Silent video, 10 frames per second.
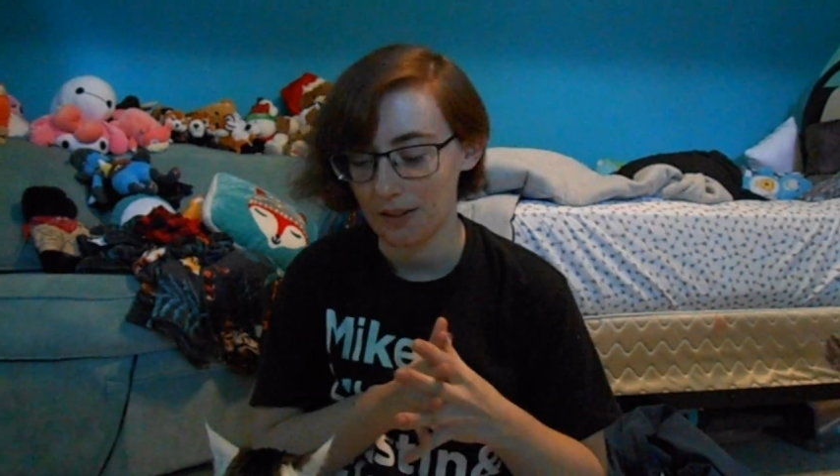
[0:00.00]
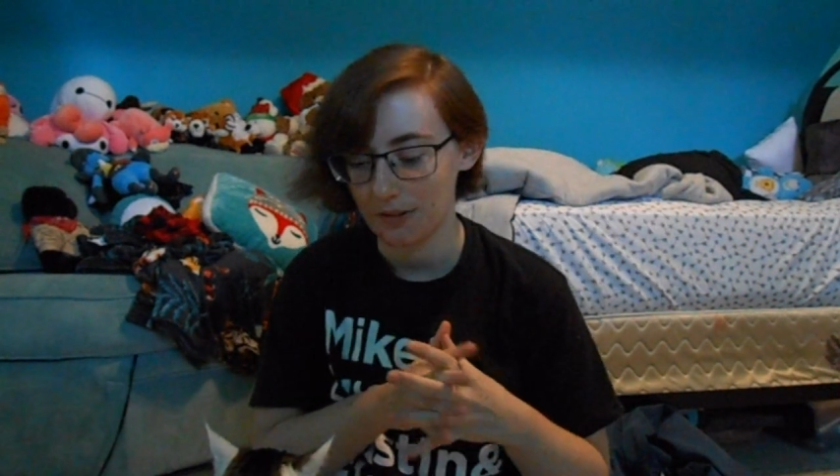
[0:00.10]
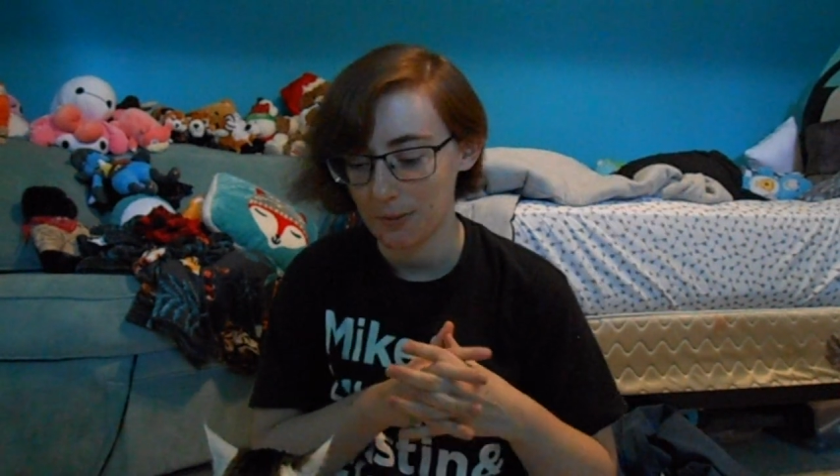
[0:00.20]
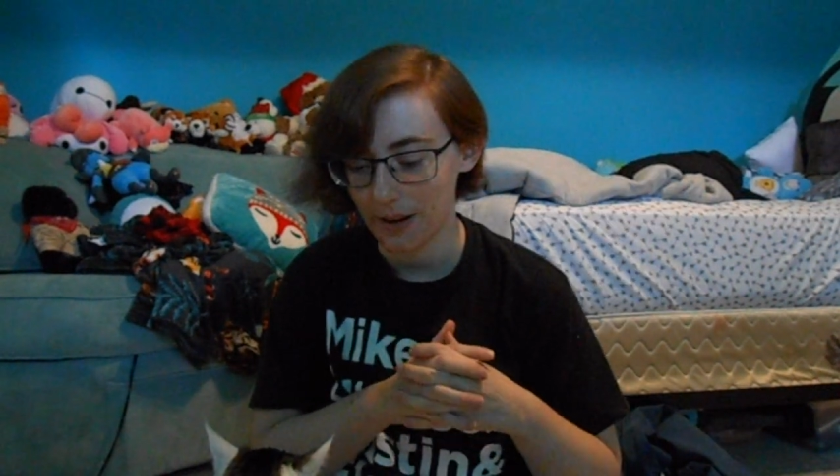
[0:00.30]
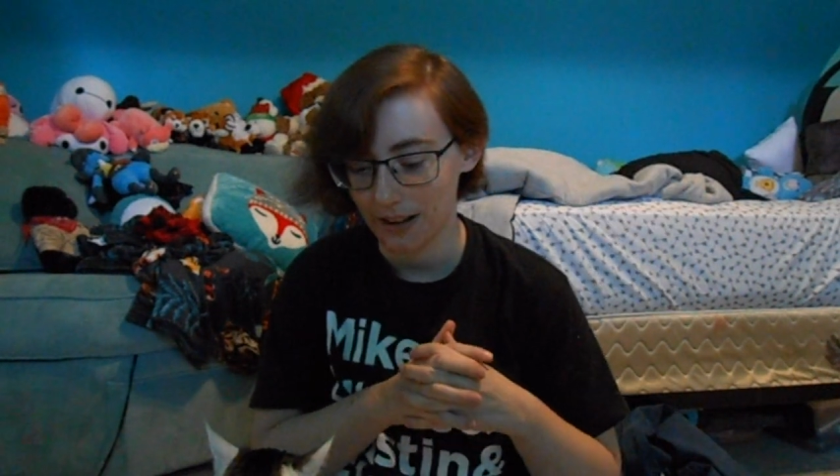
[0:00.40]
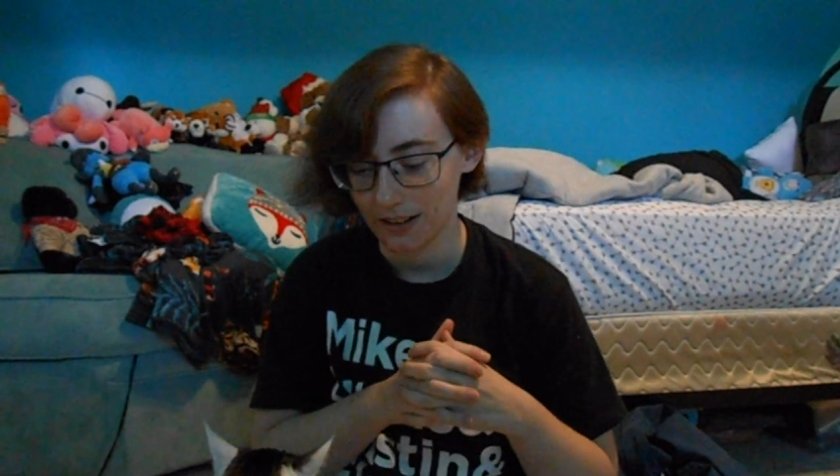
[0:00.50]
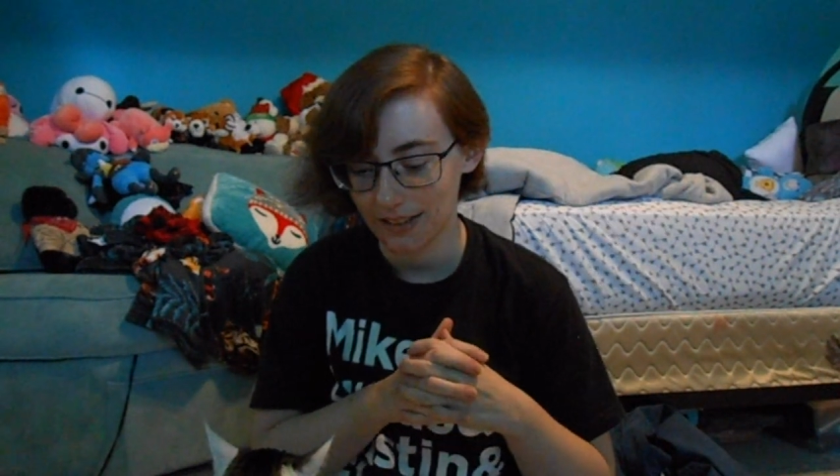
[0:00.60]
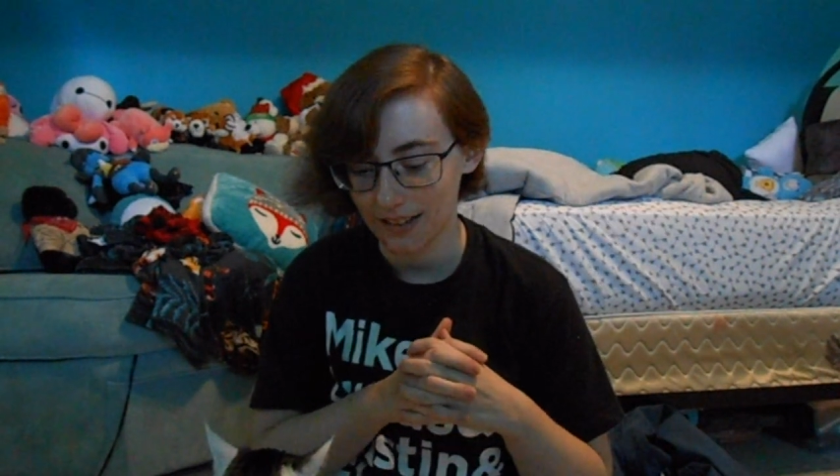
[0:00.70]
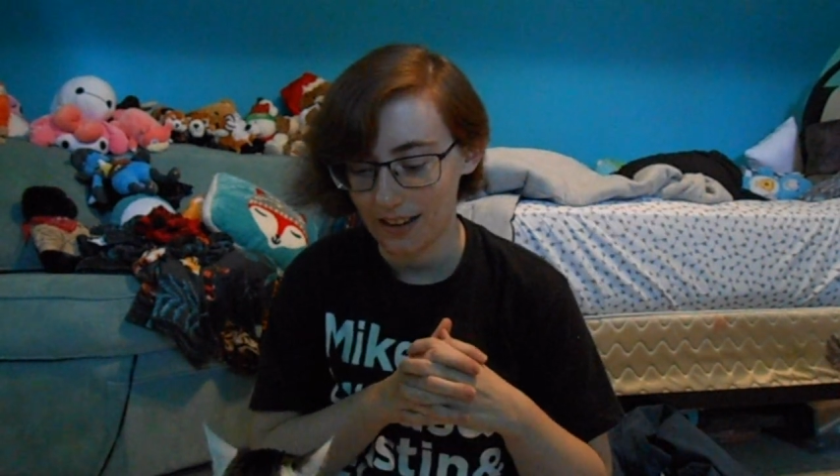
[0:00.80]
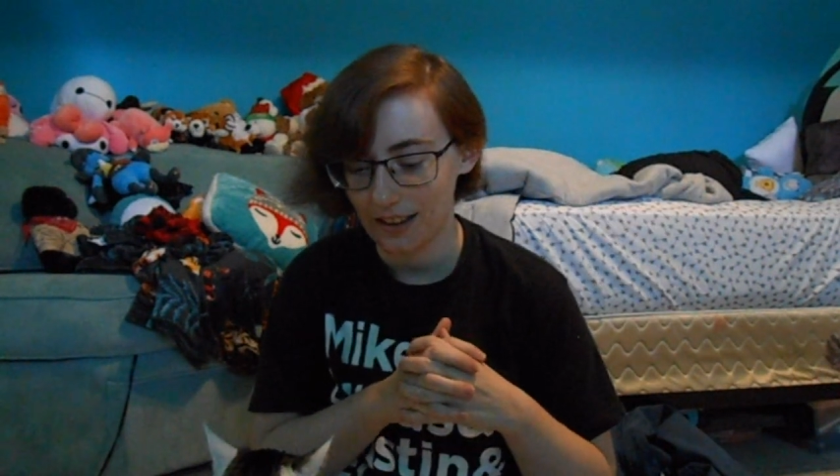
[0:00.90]
of the
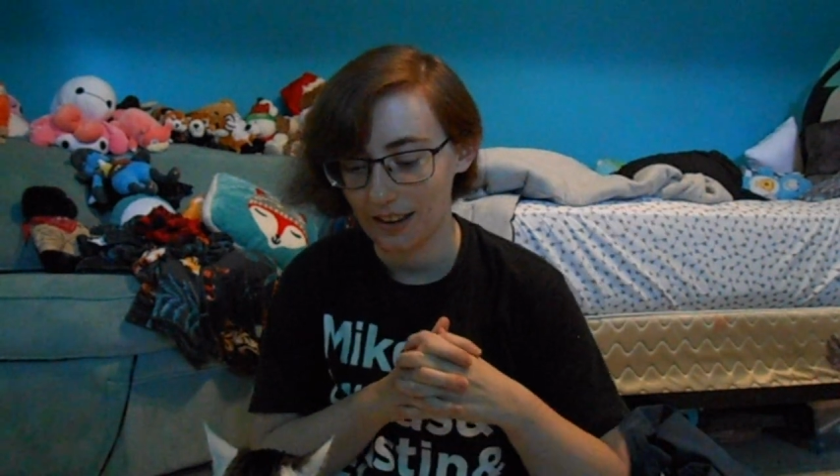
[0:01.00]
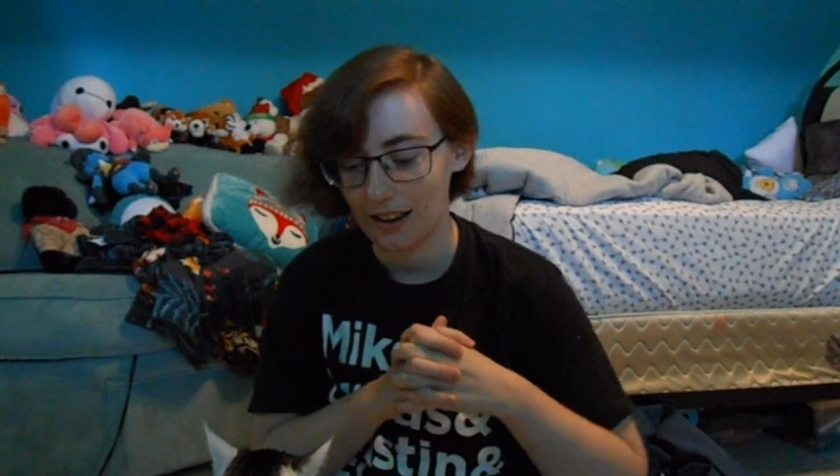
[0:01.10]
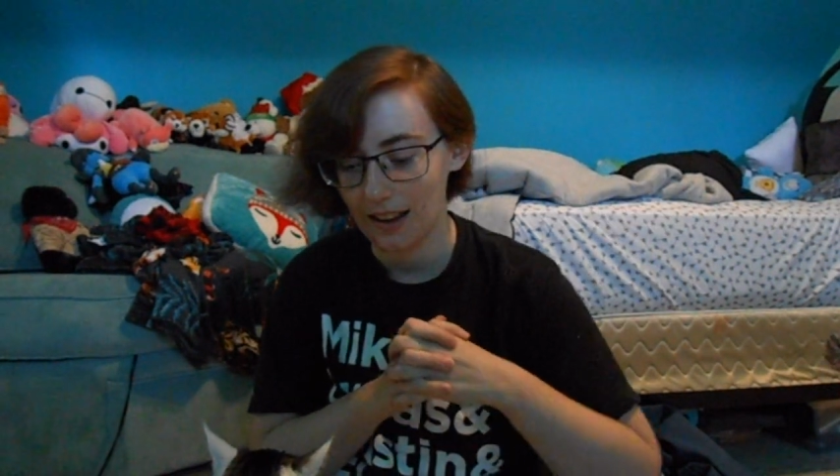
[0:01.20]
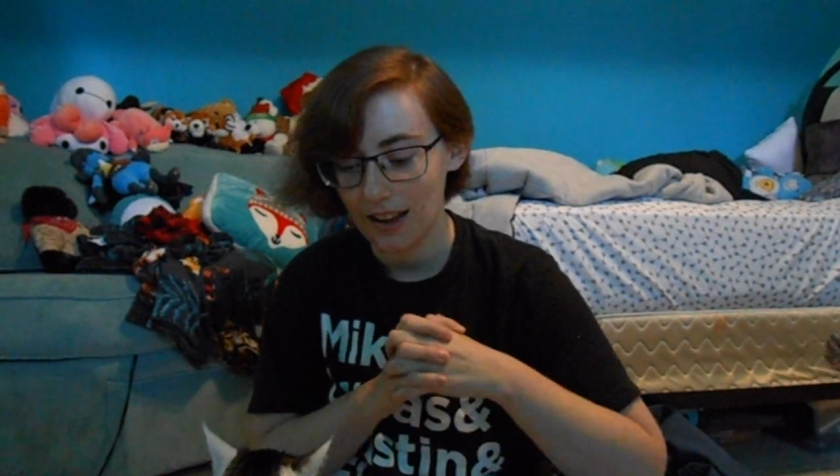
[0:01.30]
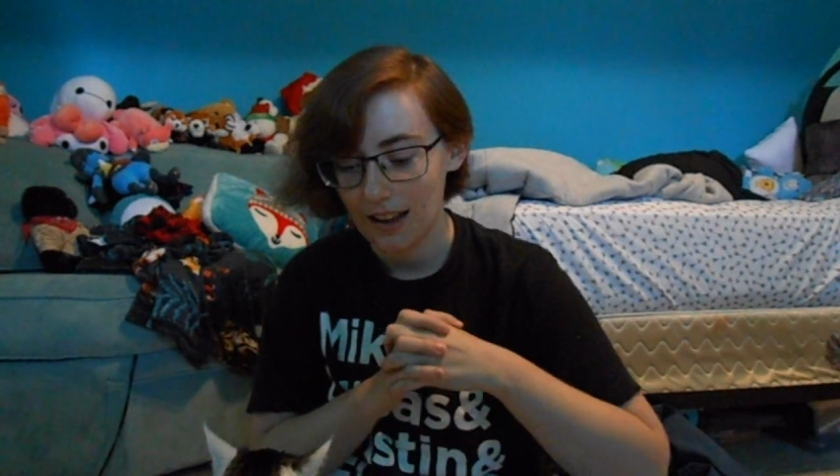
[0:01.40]
bears in